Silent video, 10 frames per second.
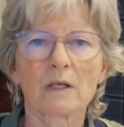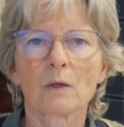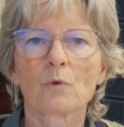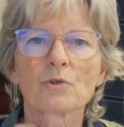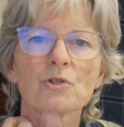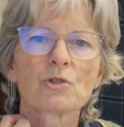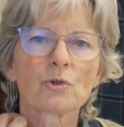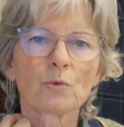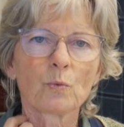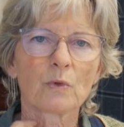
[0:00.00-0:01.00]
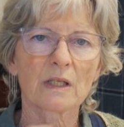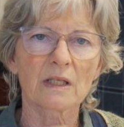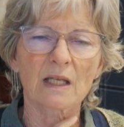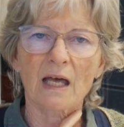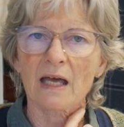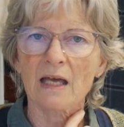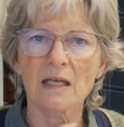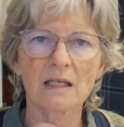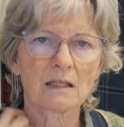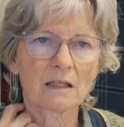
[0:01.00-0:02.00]
I want to do with
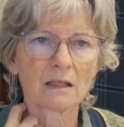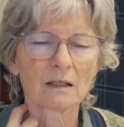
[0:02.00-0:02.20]
a